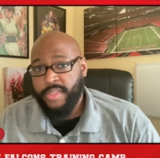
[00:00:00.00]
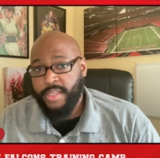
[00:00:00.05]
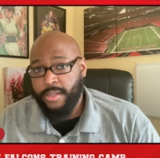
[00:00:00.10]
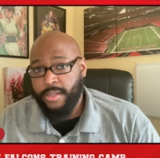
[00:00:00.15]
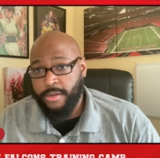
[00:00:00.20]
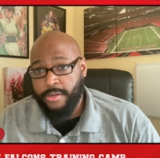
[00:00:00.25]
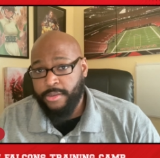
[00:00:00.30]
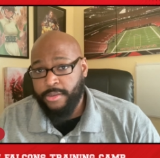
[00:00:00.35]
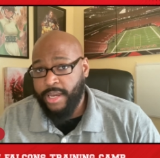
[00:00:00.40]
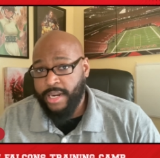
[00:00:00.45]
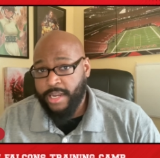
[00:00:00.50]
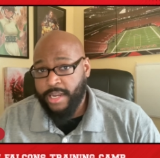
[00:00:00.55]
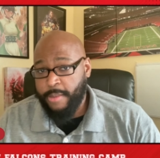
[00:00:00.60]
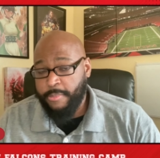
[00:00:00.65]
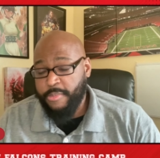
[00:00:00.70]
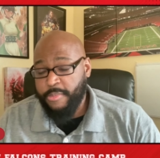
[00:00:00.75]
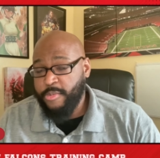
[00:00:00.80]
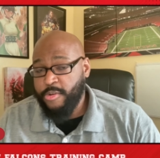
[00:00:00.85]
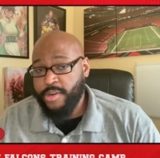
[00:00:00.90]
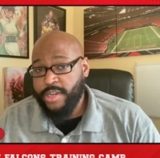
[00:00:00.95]
You know, you got a
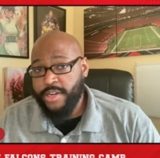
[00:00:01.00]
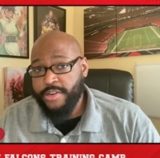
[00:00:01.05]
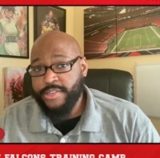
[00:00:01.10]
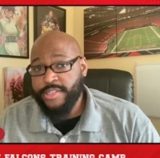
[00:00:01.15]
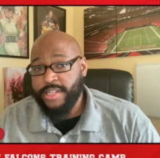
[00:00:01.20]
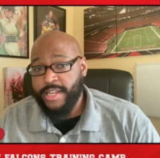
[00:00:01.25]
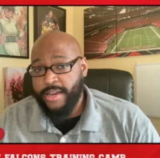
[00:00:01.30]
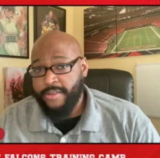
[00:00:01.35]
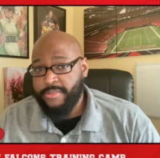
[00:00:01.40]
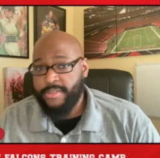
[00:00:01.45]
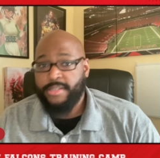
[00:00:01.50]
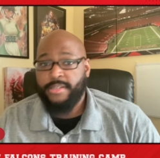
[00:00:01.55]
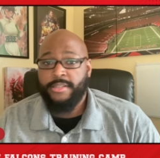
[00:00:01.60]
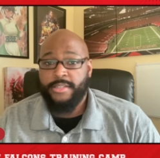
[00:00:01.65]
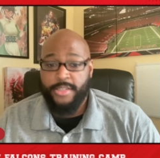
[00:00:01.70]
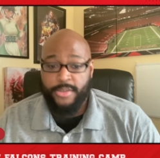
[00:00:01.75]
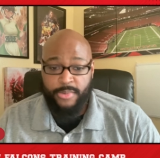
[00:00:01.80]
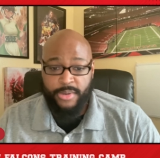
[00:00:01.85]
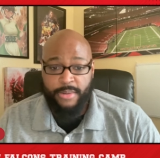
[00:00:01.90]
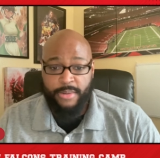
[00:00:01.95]
couple more years left.
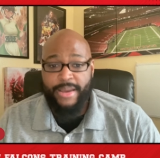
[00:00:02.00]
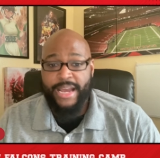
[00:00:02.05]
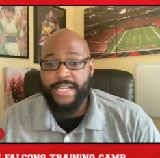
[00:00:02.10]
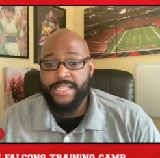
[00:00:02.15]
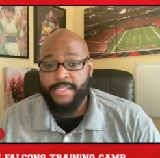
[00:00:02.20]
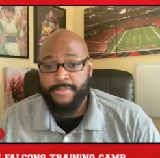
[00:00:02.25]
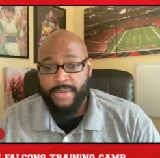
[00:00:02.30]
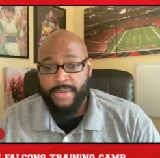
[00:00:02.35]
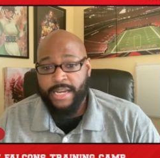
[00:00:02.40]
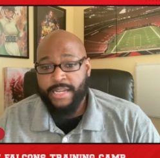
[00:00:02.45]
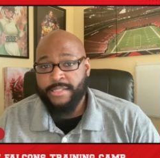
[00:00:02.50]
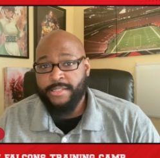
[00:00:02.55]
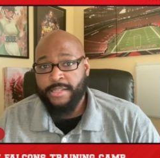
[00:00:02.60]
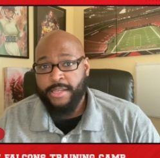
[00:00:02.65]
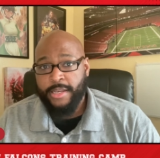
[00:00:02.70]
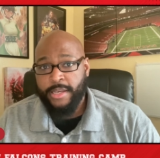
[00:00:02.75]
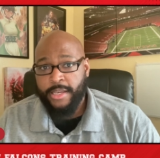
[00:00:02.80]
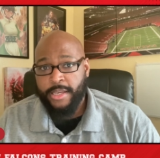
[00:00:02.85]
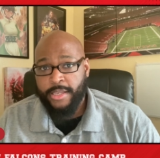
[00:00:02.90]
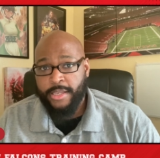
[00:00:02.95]
You want to maximize
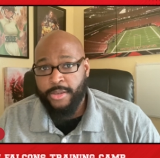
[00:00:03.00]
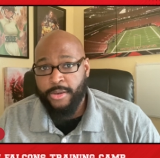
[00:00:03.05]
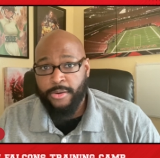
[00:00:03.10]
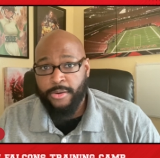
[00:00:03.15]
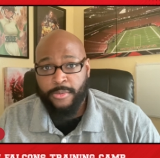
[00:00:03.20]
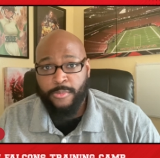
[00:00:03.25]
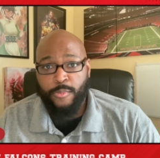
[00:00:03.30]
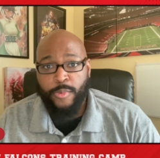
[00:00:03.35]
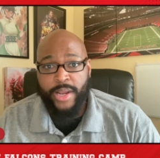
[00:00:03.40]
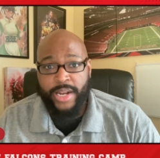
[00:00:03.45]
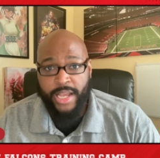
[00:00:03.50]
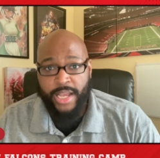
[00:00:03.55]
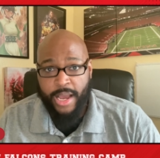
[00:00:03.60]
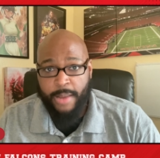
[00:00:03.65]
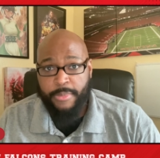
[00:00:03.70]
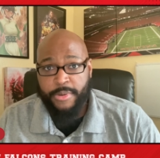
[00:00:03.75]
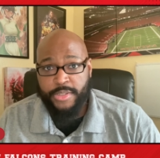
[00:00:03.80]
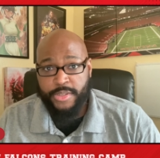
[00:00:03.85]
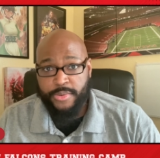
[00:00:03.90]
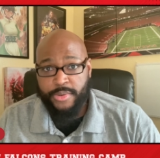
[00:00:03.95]
your winning
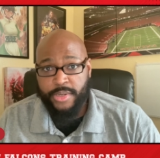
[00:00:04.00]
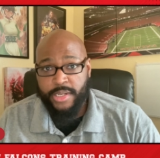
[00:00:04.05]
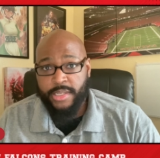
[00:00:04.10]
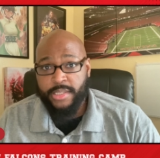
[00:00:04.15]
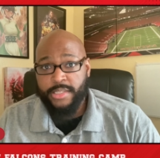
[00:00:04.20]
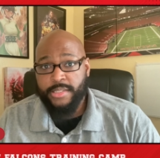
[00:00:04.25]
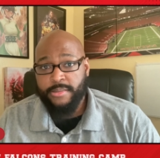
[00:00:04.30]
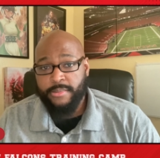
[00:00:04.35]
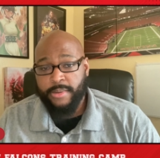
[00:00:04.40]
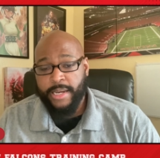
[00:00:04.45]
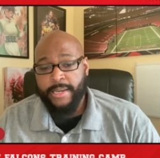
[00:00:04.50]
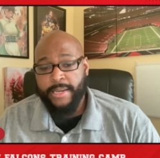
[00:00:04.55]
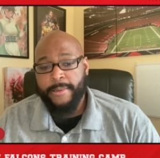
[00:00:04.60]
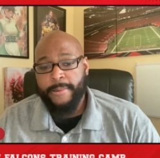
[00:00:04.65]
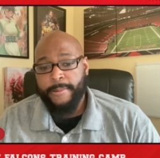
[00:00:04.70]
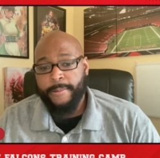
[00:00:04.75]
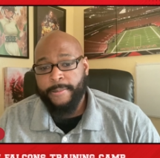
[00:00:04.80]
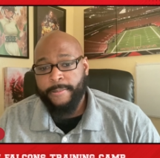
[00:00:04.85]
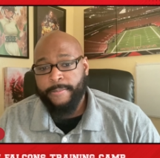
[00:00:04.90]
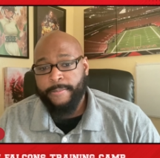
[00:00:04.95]
opportunities, right?
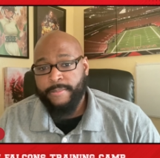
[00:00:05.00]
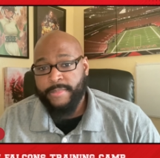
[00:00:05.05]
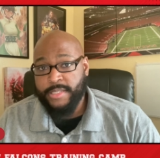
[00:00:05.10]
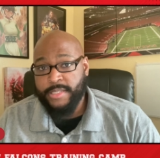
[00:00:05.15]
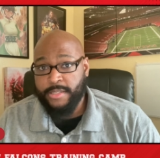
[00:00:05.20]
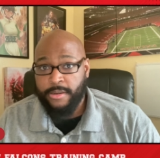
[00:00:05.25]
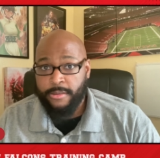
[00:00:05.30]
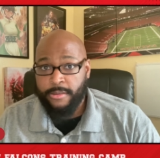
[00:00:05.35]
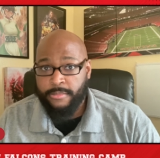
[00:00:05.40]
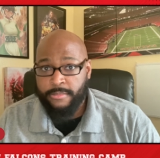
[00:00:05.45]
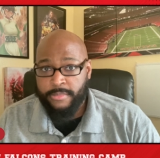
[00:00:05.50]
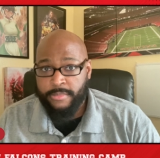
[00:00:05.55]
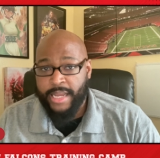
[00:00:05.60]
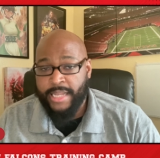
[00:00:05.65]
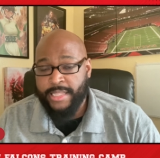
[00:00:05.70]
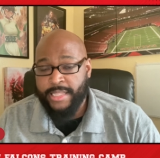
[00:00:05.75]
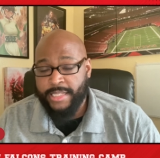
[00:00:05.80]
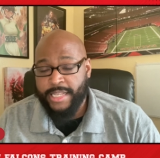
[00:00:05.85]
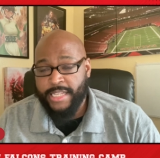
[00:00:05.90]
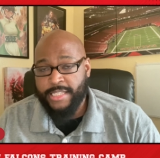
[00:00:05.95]
And so
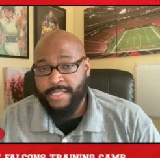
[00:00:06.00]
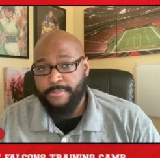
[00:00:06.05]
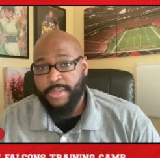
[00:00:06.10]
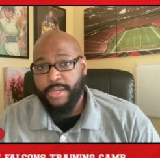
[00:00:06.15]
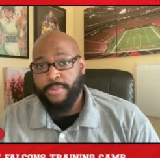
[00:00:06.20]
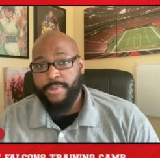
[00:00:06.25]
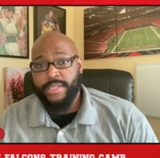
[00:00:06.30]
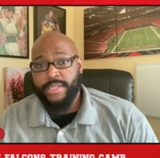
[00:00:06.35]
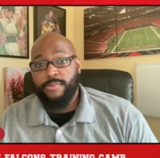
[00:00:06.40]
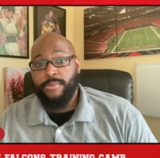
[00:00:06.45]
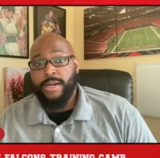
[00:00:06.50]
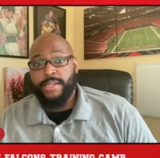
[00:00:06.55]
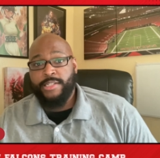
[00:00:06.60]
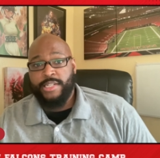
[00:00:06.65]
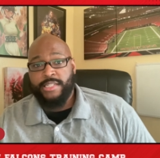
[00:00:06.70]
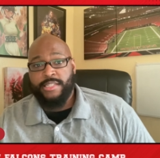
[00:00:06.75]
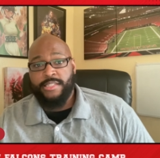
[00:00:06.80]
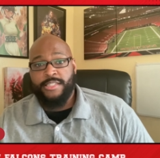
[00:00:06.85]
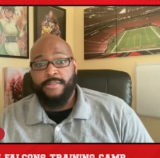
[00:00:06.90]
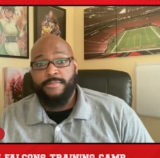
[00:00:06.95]
I think that's a big reason why
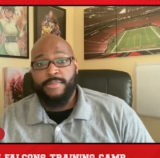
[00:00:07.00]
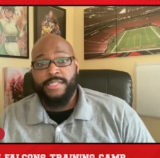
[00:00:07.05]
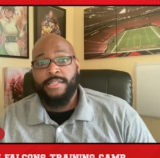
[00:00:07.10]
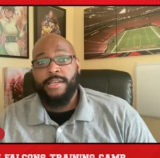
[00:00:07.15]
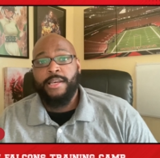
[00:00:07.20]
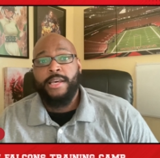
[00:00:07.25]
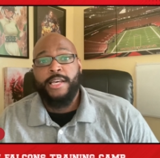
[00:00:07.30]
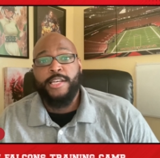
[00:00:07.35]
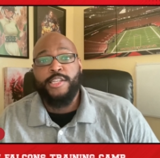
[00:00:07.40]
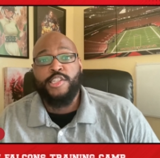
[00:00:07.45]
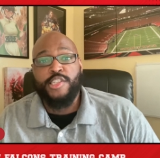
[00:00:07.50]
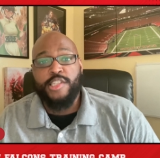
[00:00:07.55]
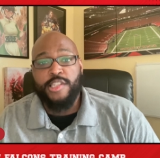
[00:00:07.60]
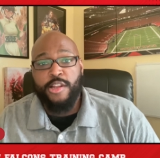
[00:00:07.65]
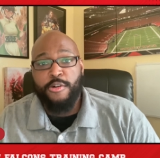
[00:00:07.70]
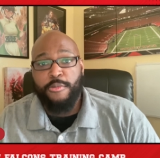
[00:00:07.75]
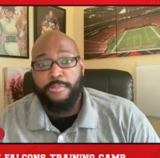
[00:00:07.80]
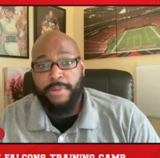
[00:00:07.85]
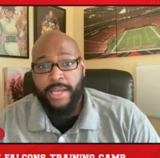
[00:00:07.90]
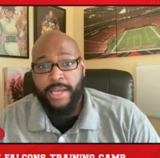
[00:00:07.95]
Justin Simmons is
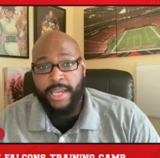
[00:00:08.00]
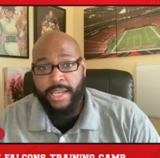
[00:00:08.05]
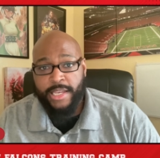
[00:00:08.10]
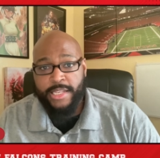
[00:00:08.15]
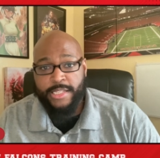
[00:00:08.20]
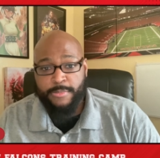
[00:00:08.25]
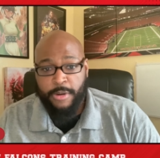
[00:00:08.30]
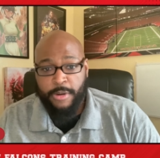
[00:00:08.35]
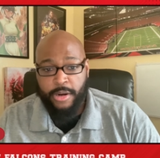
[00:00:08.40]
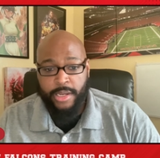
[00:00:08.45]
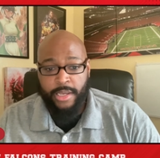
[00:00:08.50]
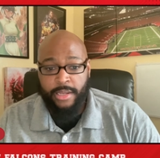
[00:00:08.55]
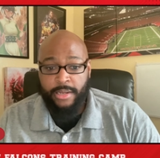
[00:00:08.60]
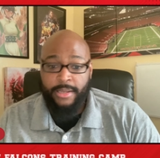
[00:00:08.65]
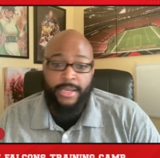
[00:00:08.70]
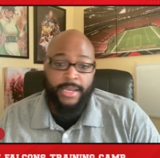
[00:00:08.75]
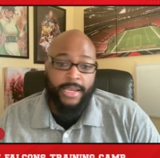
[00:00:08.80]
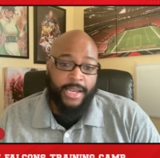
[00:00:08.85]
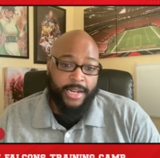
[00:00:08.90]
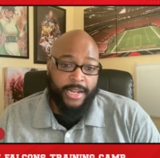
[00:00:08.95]
slow playing his market.
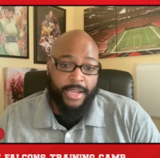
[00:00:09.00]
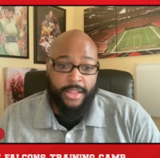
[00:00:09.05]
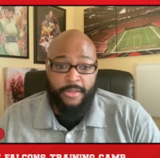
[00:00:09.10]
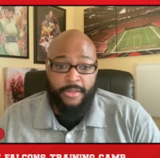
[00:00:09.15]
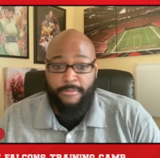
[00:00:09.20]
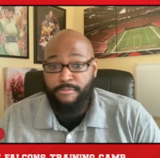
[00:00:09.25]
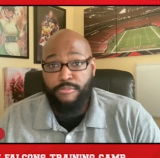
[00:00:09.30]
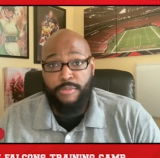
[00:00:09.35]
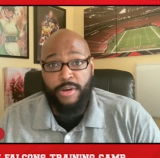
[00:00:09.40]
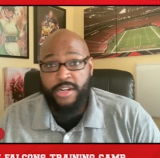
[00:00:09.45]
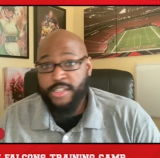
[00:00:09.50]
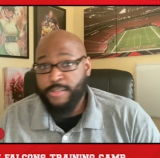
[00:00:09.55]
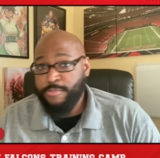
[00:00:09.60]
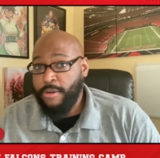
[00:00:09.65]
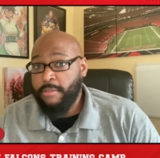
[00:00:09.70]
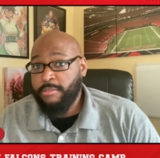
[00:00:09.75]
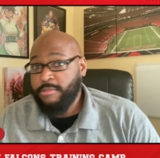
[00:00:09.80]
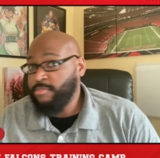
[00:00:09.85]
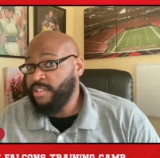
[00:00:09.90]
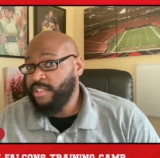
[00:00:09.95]
And the other one is
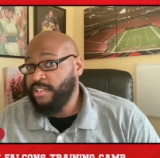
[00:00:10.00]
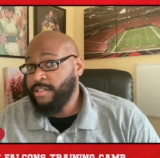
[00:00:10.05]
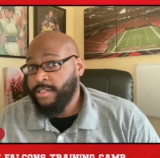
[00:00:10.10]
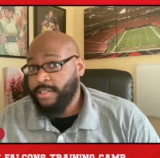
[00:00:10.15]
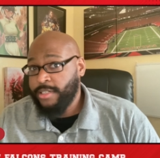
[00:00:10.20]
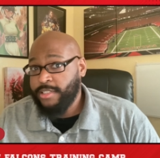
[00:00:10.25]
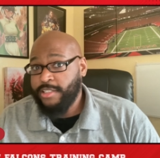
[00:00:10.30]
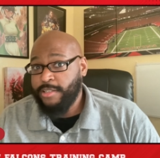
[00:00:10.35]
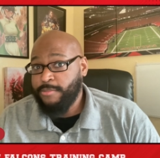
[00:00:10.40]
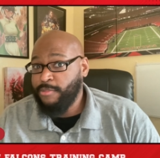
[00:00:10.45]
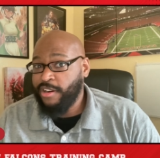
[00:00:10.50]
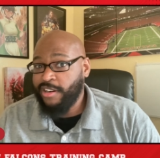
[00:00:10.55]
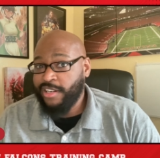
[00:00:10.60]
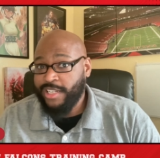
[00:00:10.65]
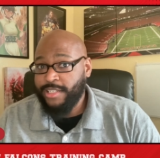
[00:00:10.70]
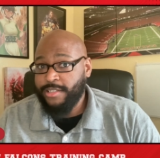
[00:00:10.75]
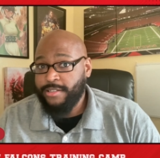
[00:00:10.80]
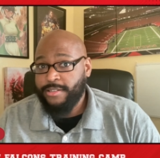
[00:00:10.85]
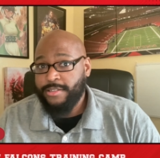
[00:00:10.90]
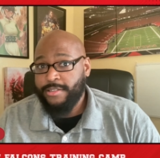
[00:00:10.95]
probably the
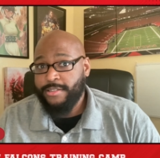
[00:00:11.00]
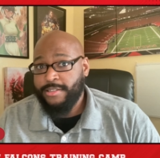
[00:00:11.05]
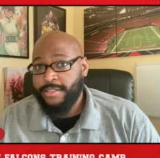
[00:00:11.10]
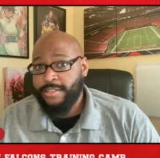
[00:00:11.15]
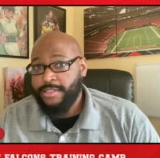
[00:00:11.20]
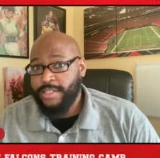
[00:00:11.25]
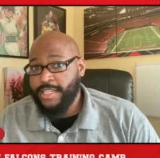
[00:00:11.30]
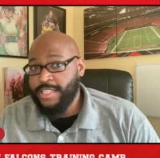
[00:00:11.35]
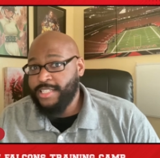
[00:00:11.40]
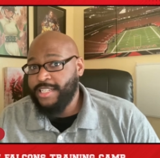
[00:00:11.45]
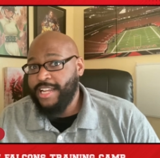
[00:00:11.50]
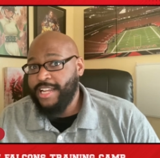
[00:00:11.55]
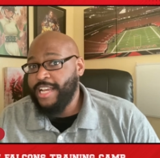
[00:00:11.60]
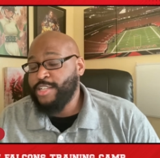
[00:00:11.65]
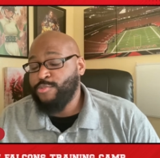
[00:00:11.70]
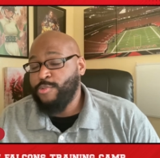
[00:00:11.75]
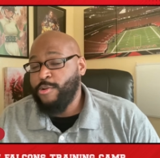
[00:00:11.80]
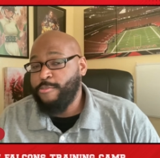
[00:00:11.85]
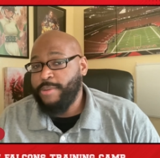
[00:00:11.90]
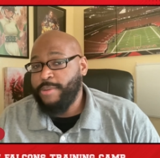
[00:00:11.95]
market isn't
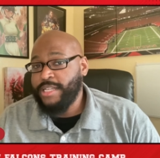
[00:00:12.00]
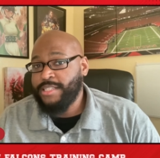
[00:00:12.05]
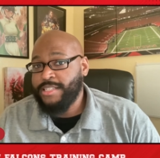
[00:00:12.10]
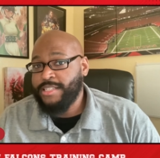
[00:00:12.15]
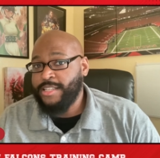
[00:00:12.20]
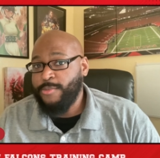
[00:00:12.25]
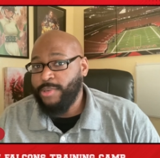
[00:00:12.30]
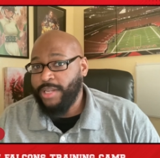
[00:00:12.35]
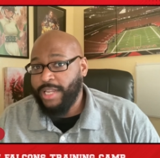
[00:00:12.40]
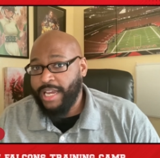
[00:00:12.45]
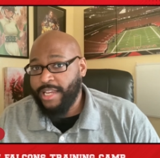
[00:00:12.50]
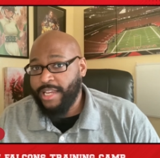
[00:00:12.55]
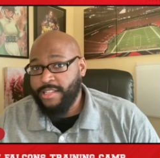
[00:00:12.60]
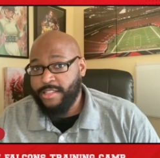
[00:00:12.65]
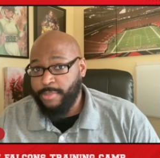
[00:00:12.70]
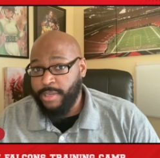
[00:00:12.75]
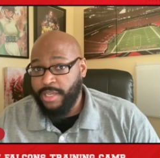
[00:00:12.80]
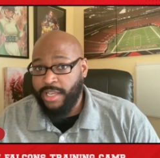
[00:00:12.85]
as robust as he would like it to